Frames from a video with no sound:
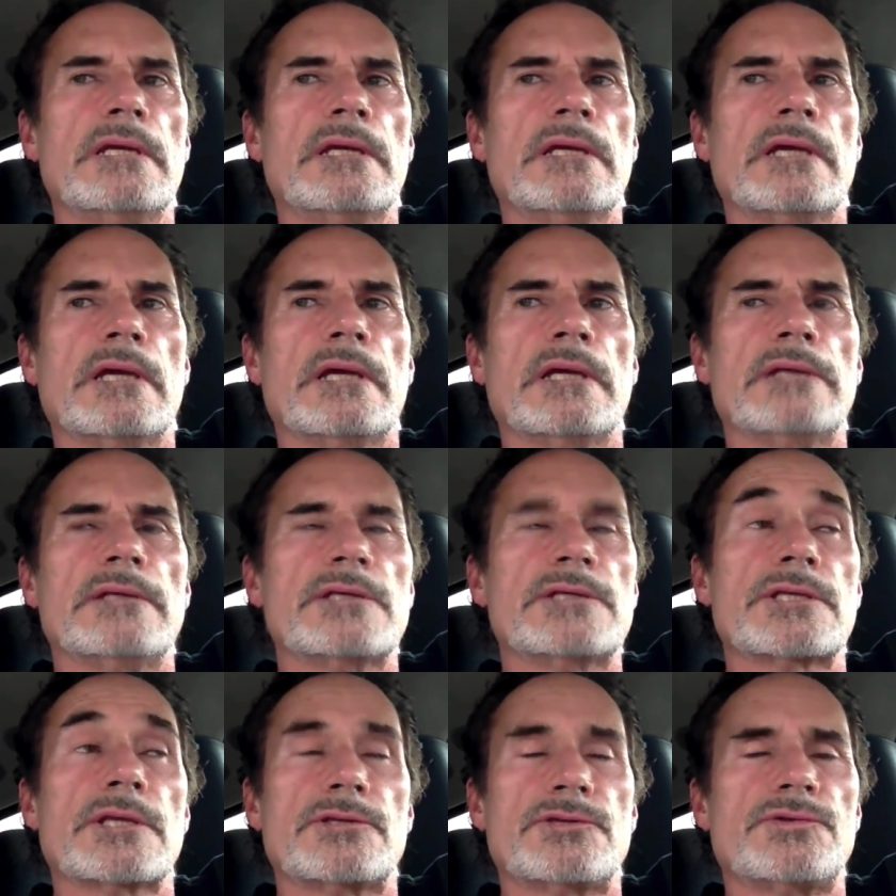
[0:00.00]
uh, and
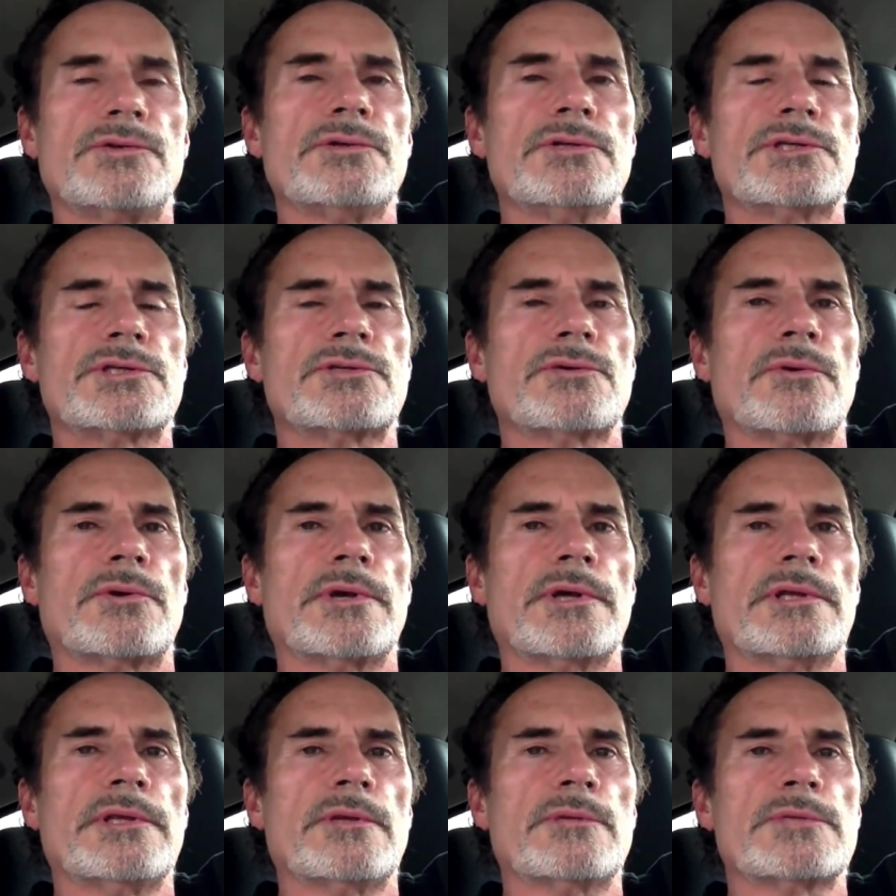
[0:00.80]
this is a true
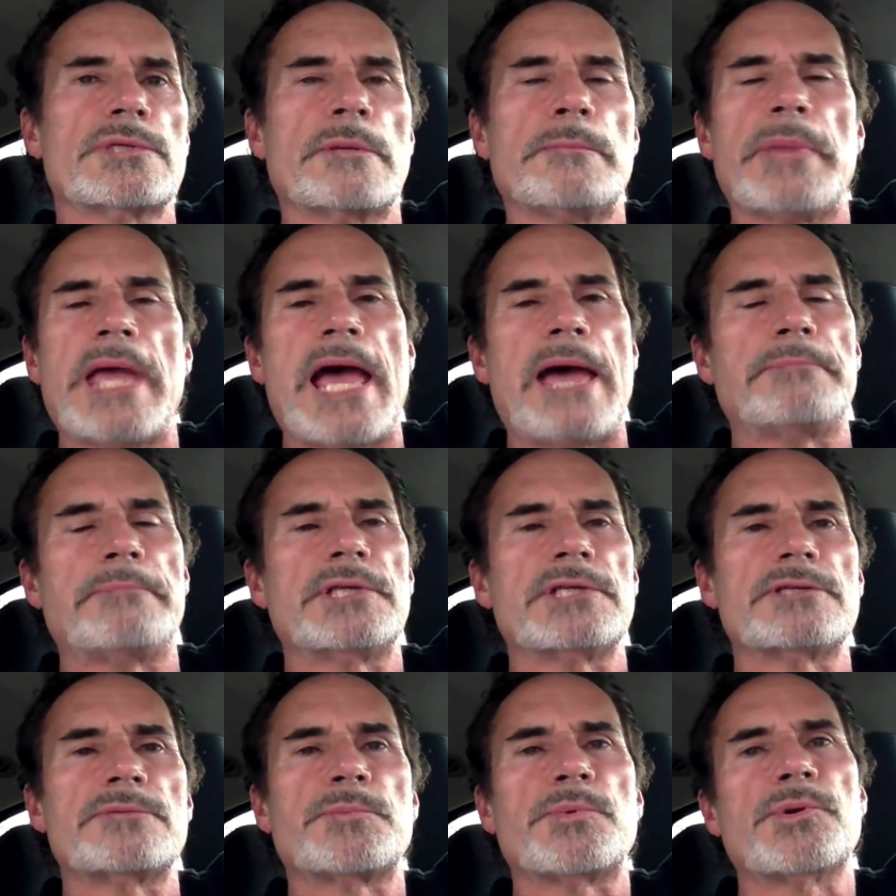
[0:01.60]
story. There was a
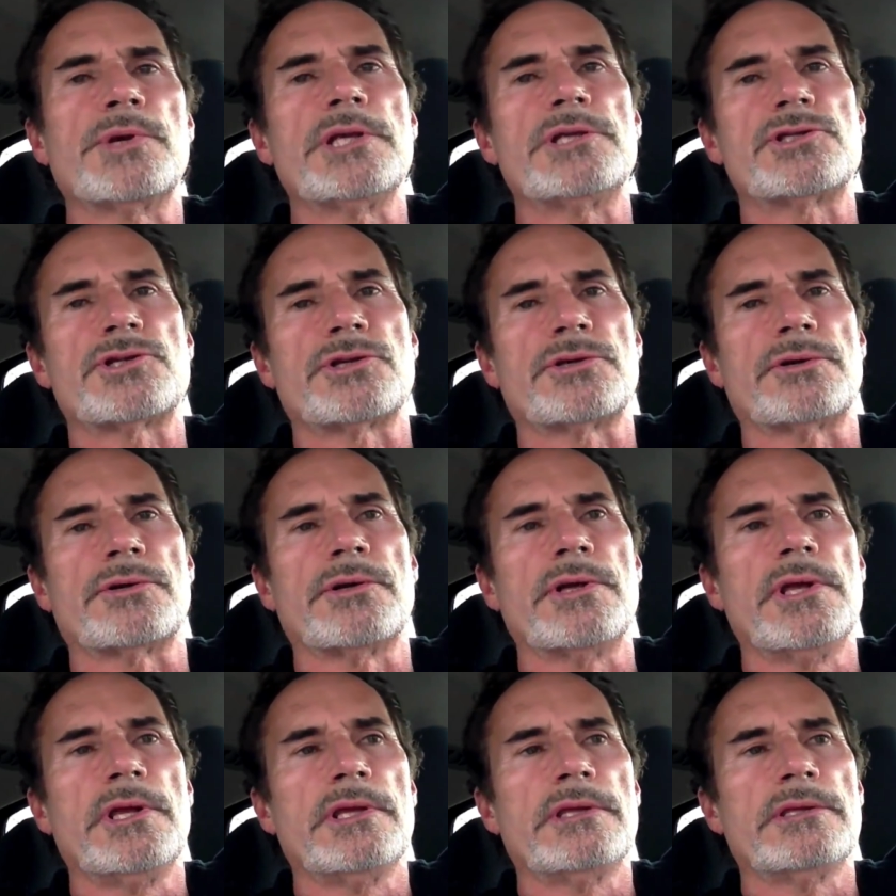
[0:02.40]
Baptist
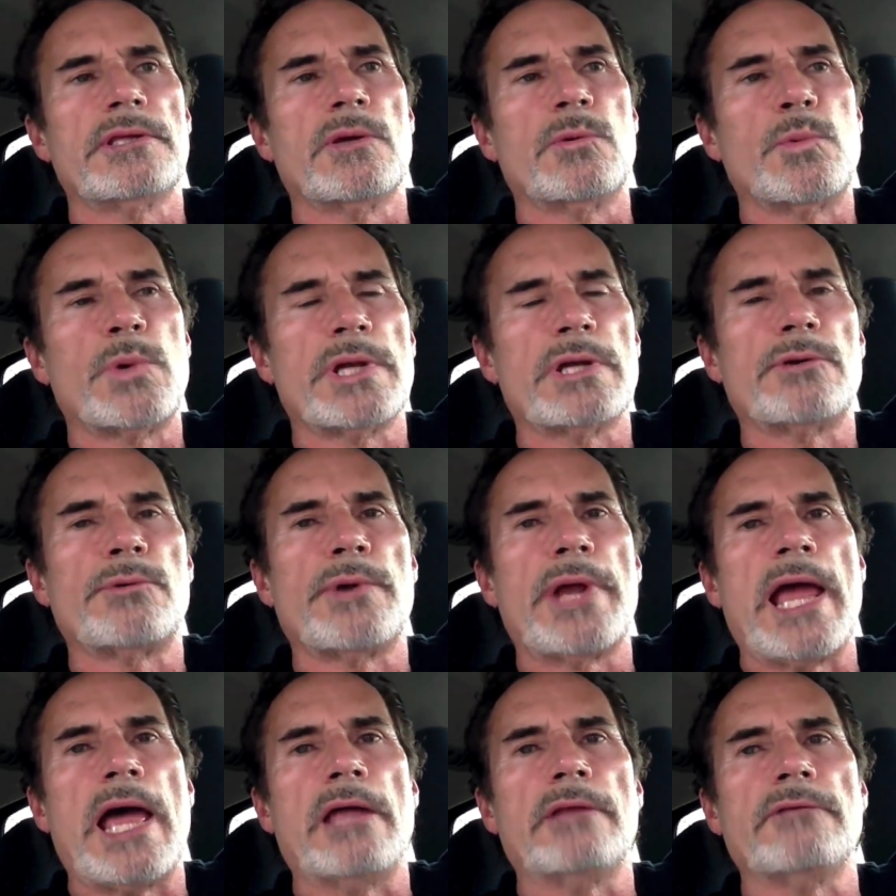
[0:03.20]
preacher that went
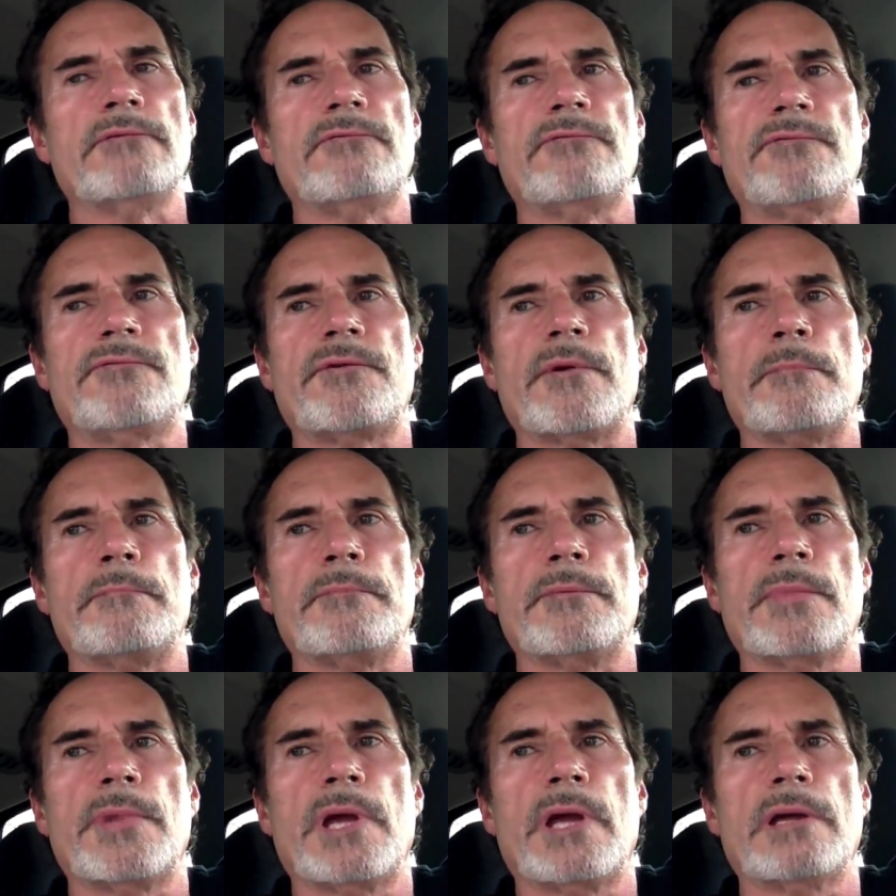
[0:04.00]
around
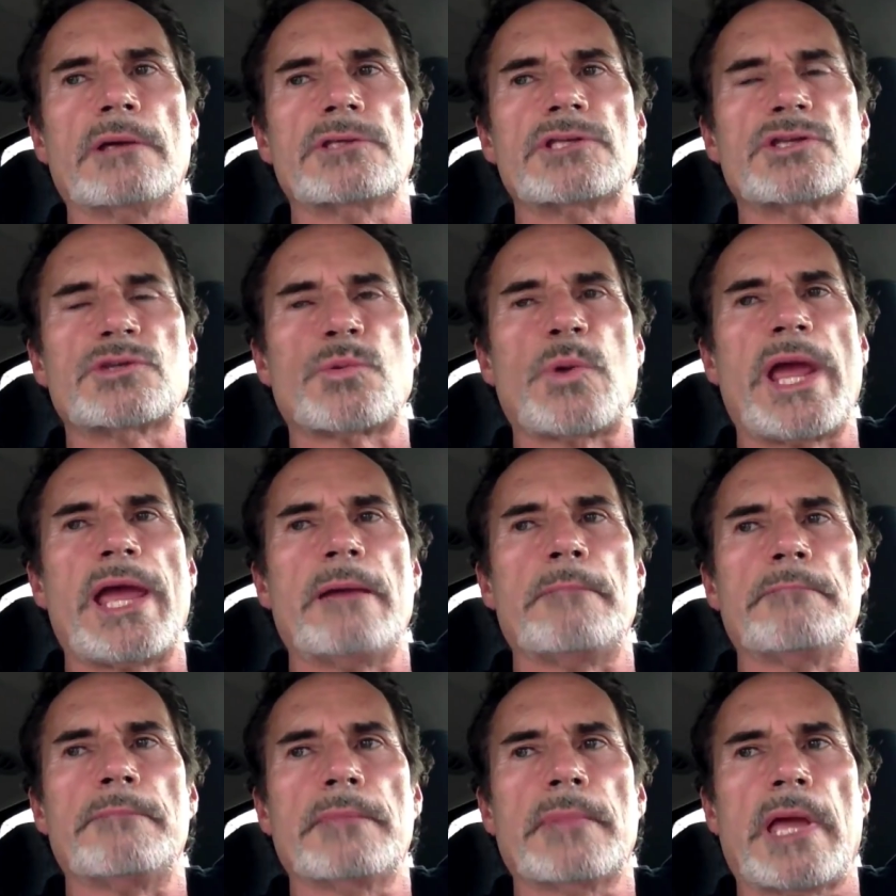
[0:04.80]
from uh,
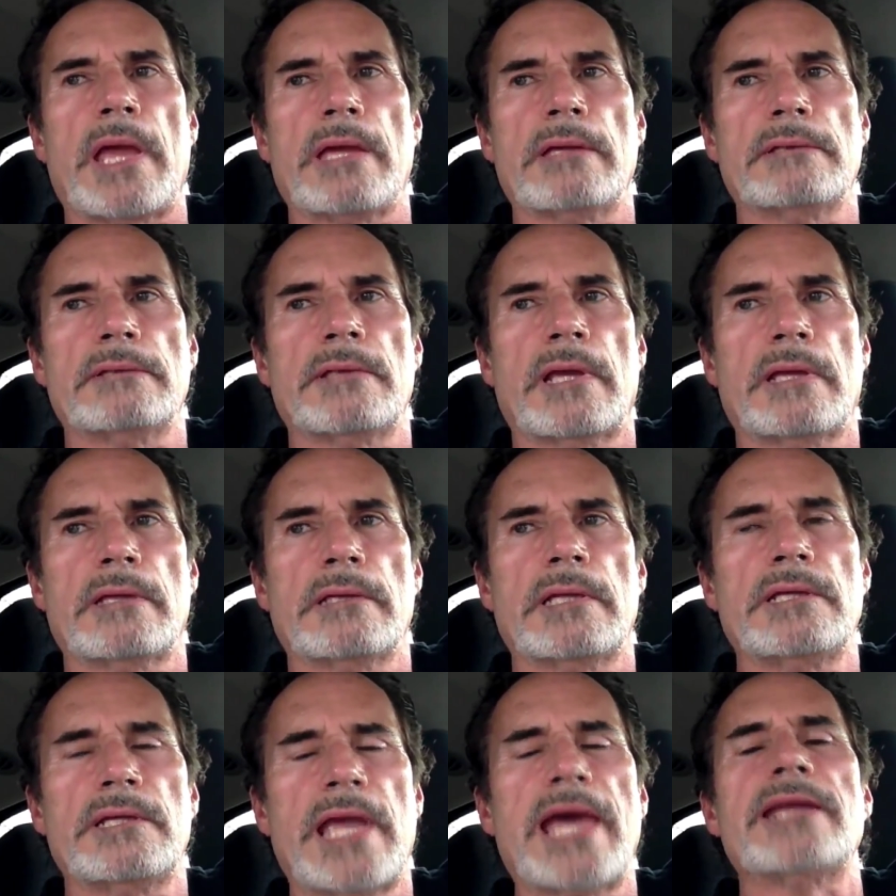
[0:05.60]
swam. Uh,
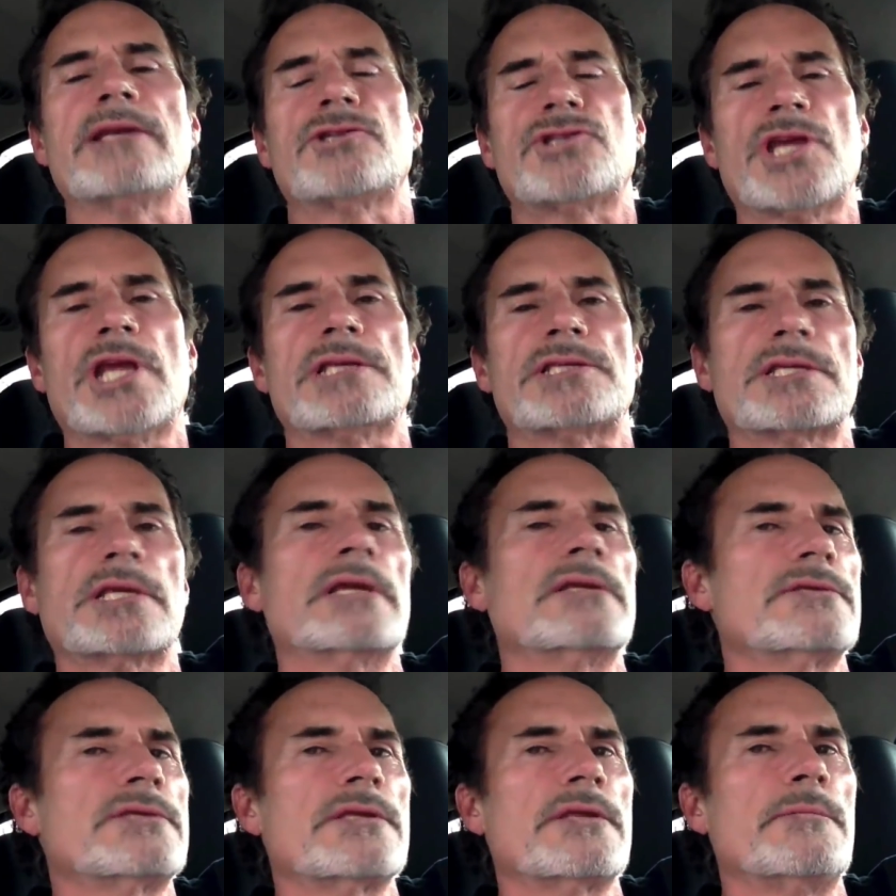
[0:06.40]
he had a chance to
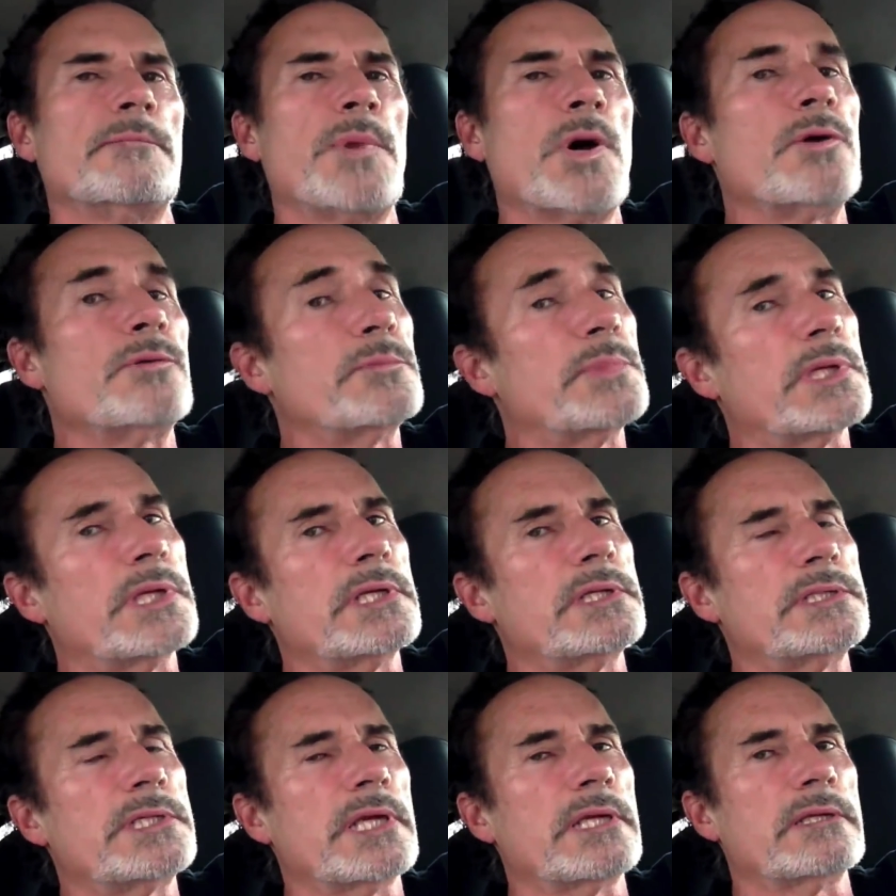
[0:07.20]
get into the boat, but
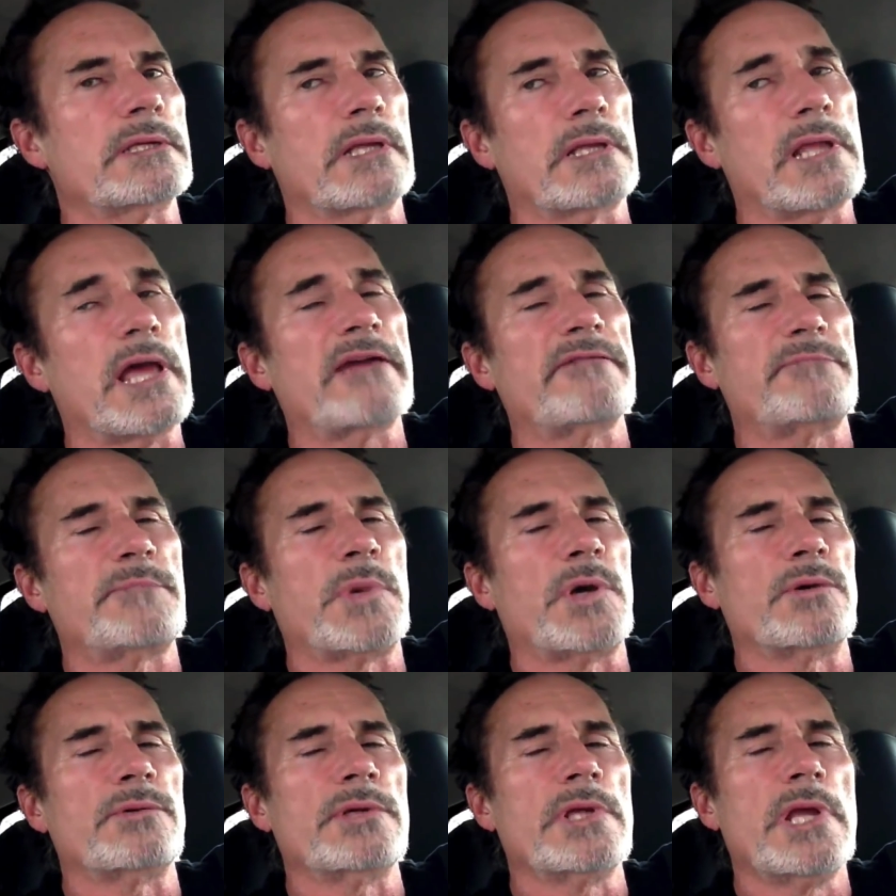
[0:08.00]
he didn't, a
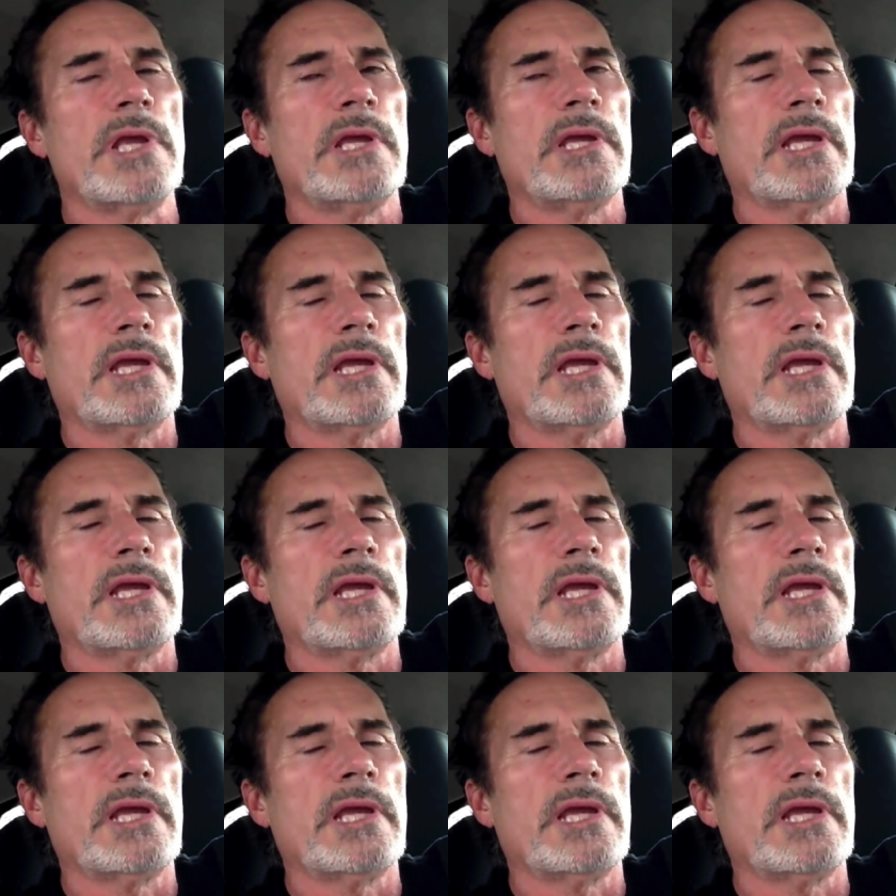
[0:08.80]
lifeboat.